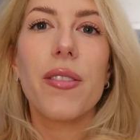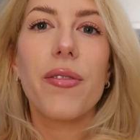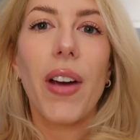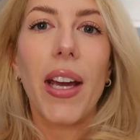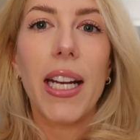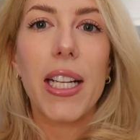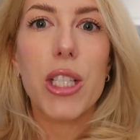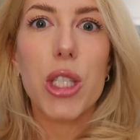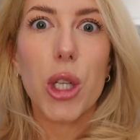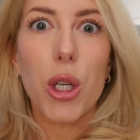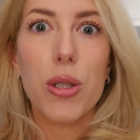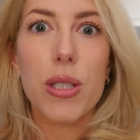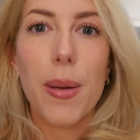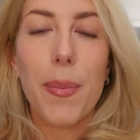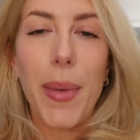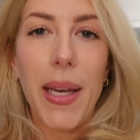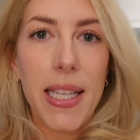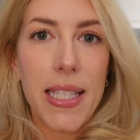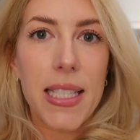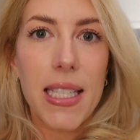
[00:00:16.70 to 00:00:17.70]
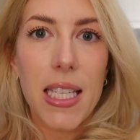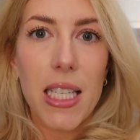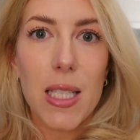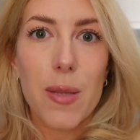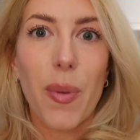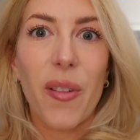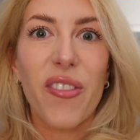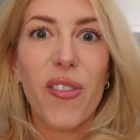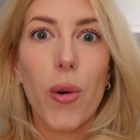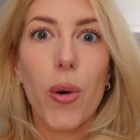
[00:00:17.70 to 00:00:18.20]
invited to go to Macy's
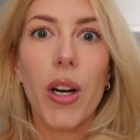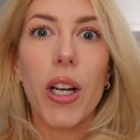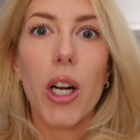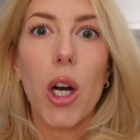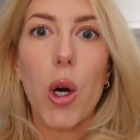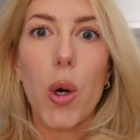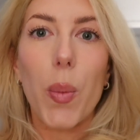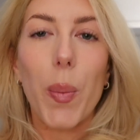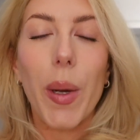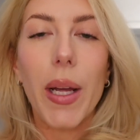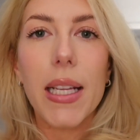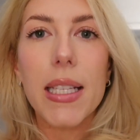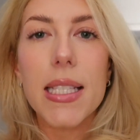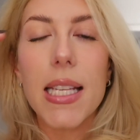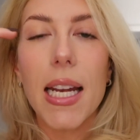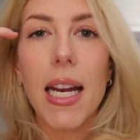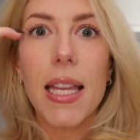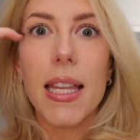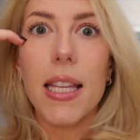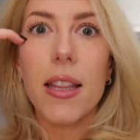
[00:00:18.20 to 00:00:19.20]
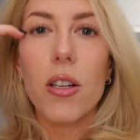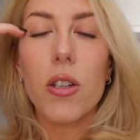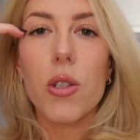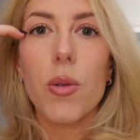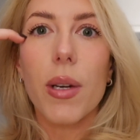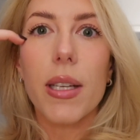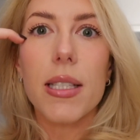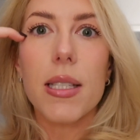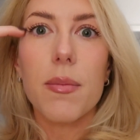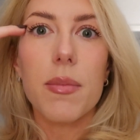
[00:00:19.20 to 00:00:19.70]
before it opens, and I think they're
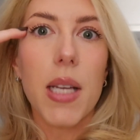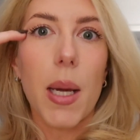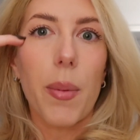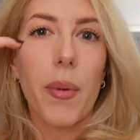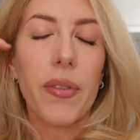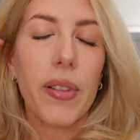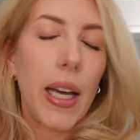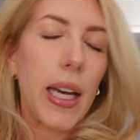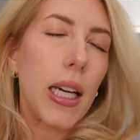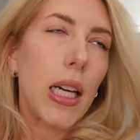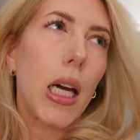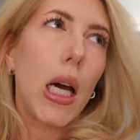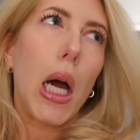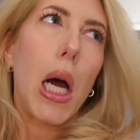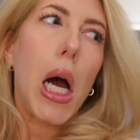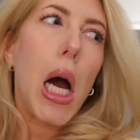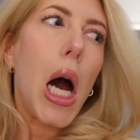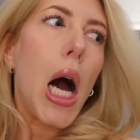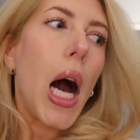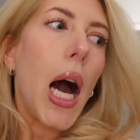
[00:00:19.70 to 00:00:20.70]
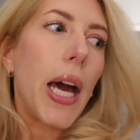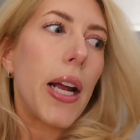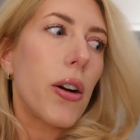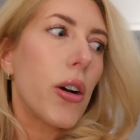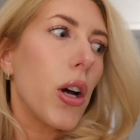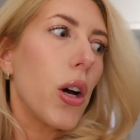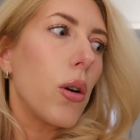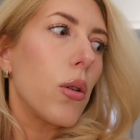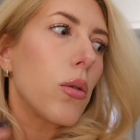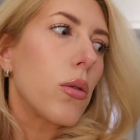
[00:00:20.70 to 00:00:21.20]
doing some type of like, I don't
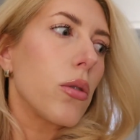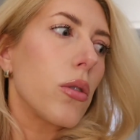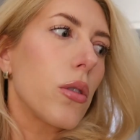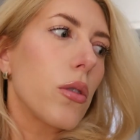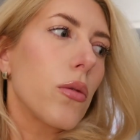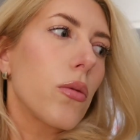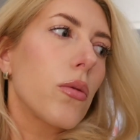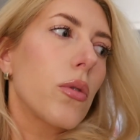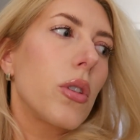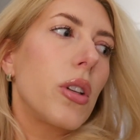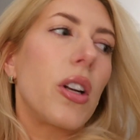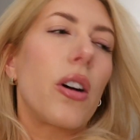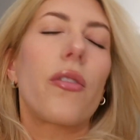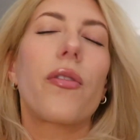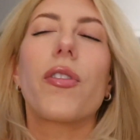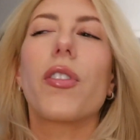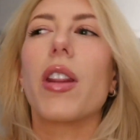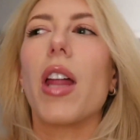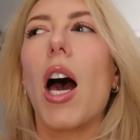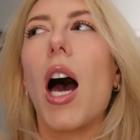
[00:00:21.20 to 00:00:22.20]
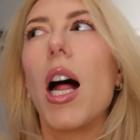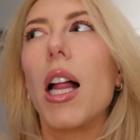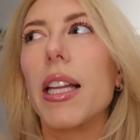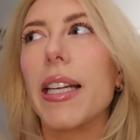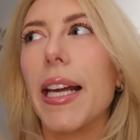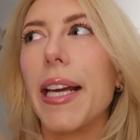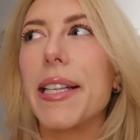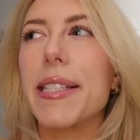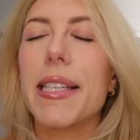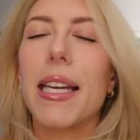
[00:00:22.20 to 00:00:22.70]
know, you know, for the
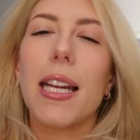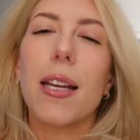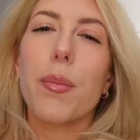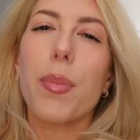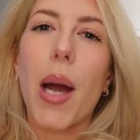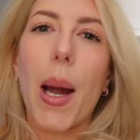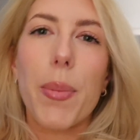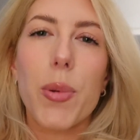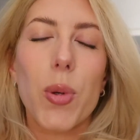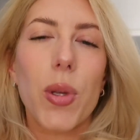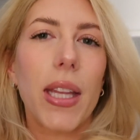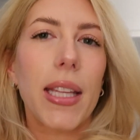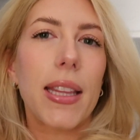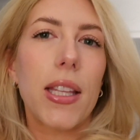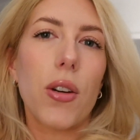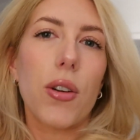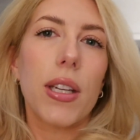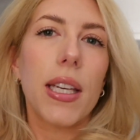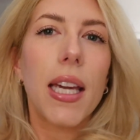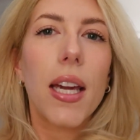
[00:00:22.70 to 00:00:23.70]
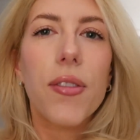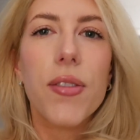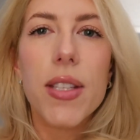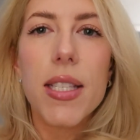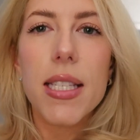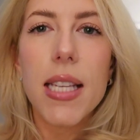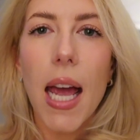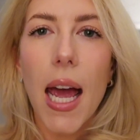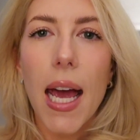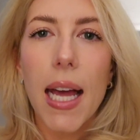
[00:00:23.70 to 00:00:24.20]
holidays, getting prepped with like their gift
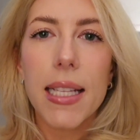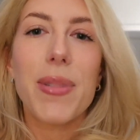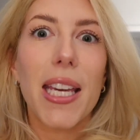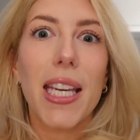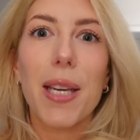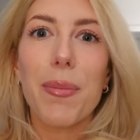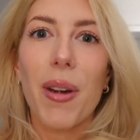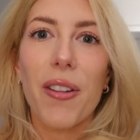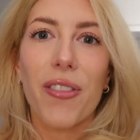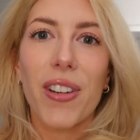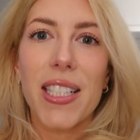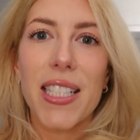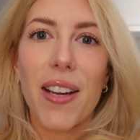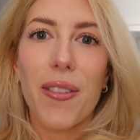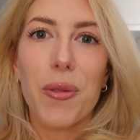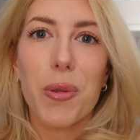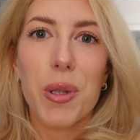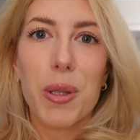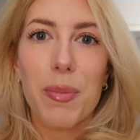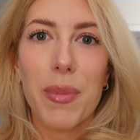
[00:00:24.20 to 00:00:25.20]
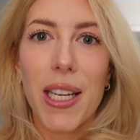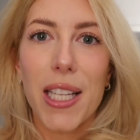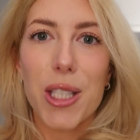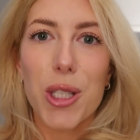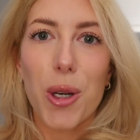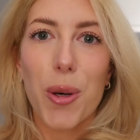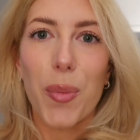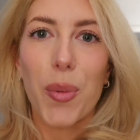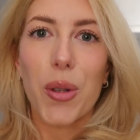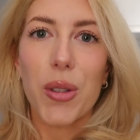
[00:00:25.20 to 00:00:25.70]
set. I'm taking my friend Devin with me,
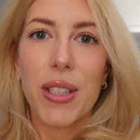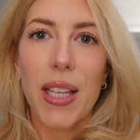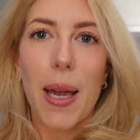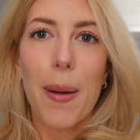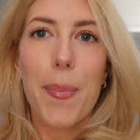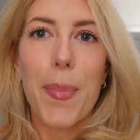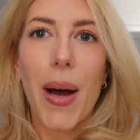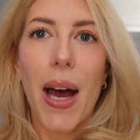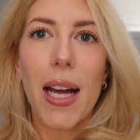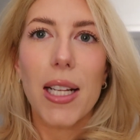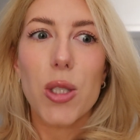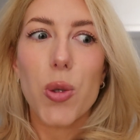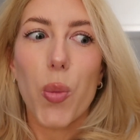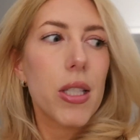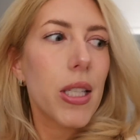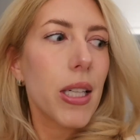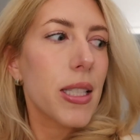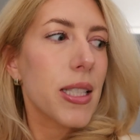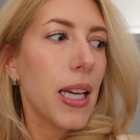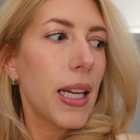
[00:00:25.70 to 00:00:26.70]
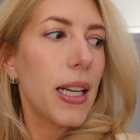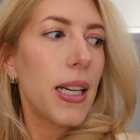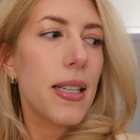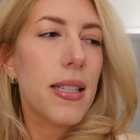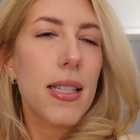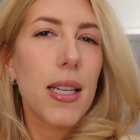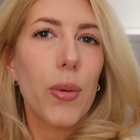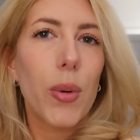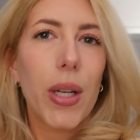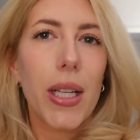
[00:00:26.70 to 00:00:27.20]
it's her birthday, but just excited to
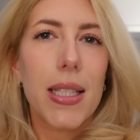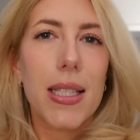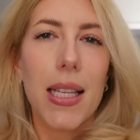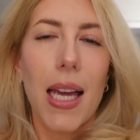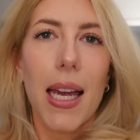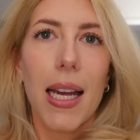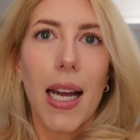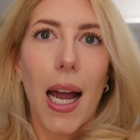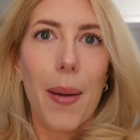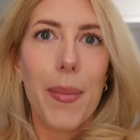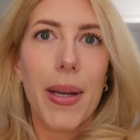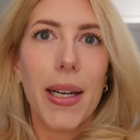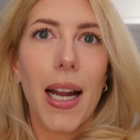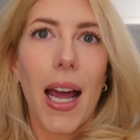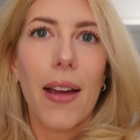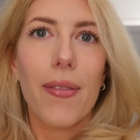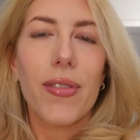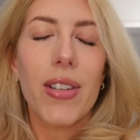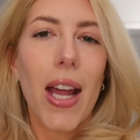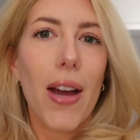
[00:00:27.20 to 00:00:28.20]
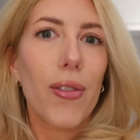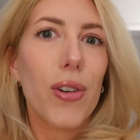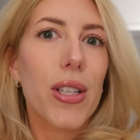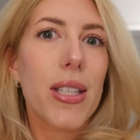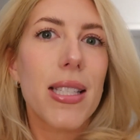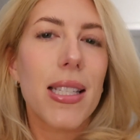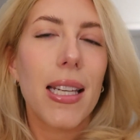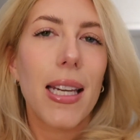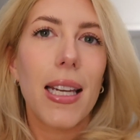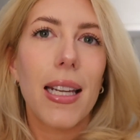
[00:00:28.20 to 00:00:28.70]
see what it's like. I mean, I've never
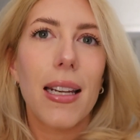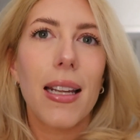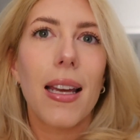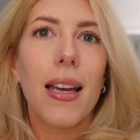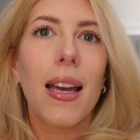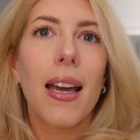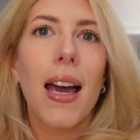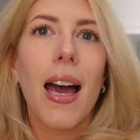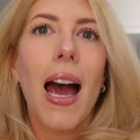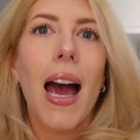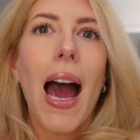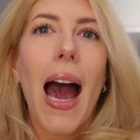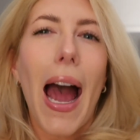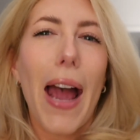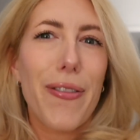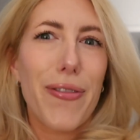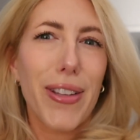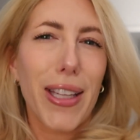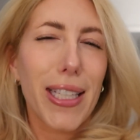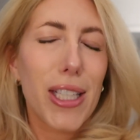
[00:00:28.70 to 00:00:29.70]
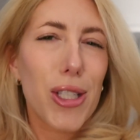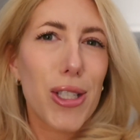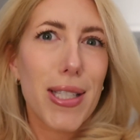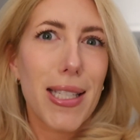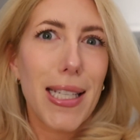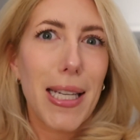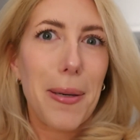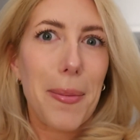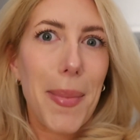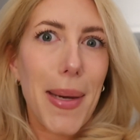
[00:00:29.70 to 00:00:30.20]
seen, I feel like just
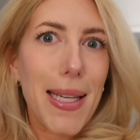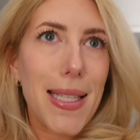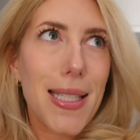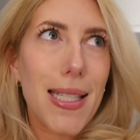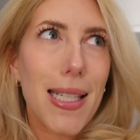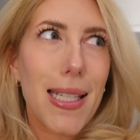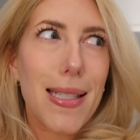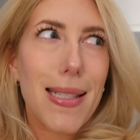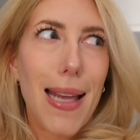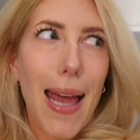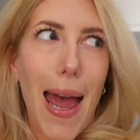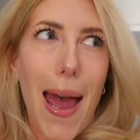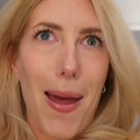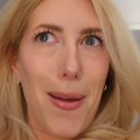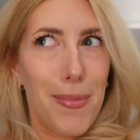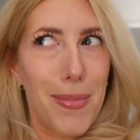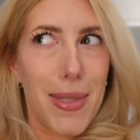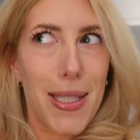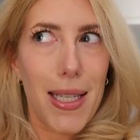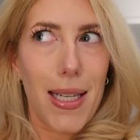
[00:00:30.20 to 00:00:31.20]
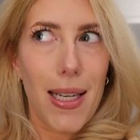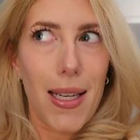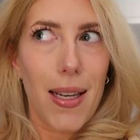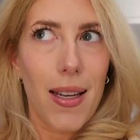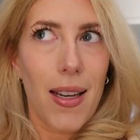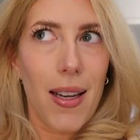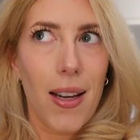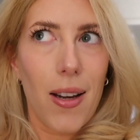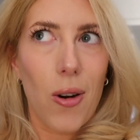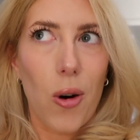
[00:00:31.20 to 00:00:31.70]
seeing Macy's
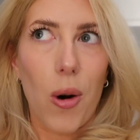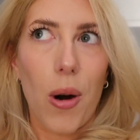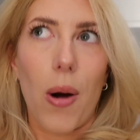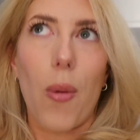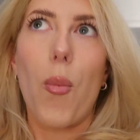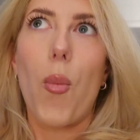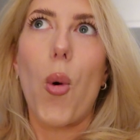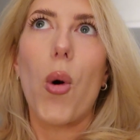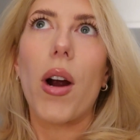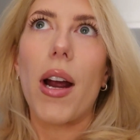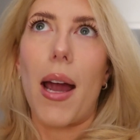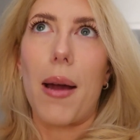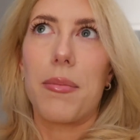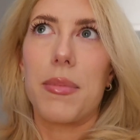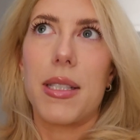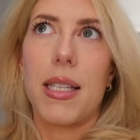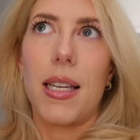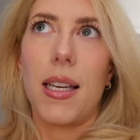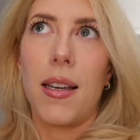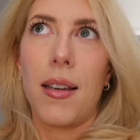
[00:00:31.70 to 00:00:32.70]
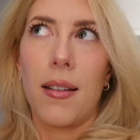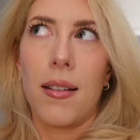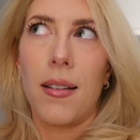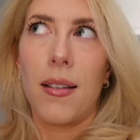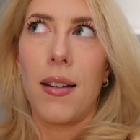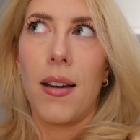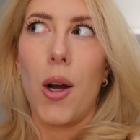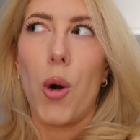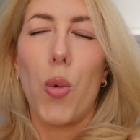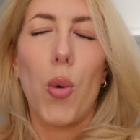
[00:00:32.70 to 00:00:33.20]
empty or more empty
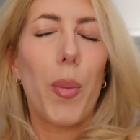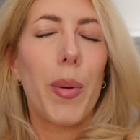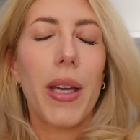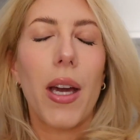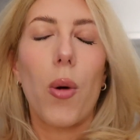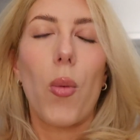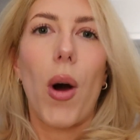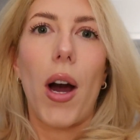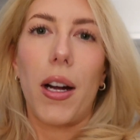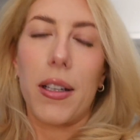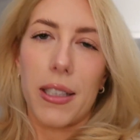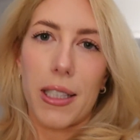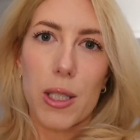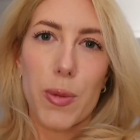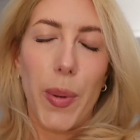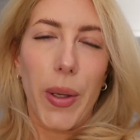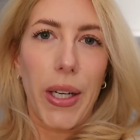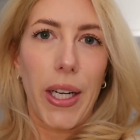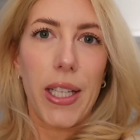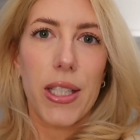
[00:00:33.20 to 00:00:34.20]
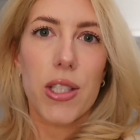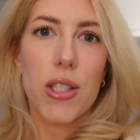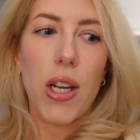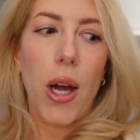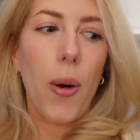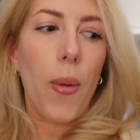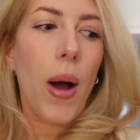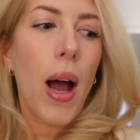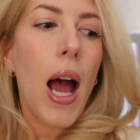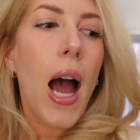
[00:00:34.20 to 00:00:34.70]
will be a wild experience.
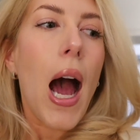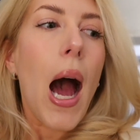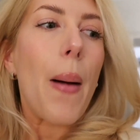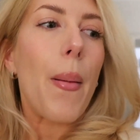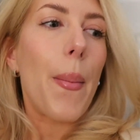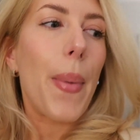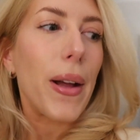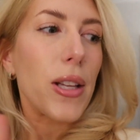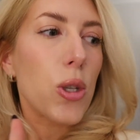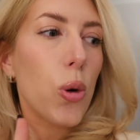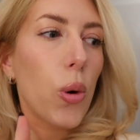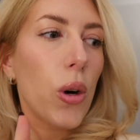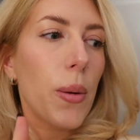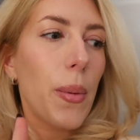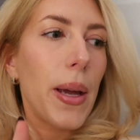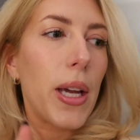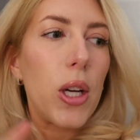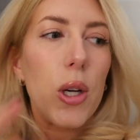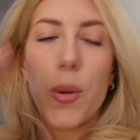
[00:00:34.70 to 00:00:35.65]
So I'm about to order my